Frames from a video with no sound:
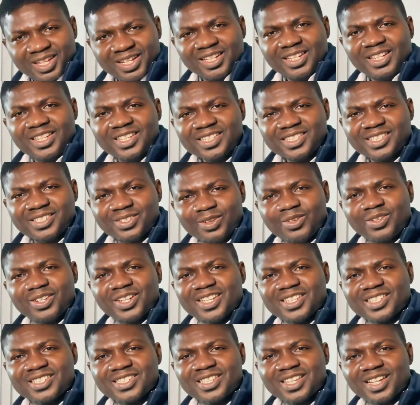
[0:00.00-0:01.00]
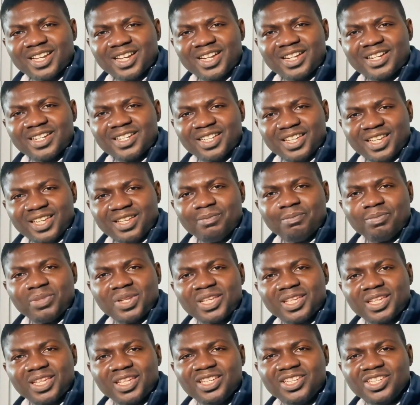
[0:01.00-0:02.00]
let's understand the
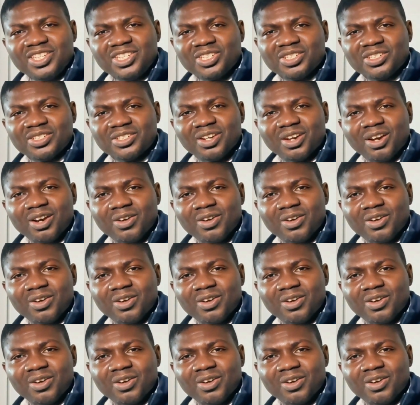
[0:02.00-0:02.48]
implication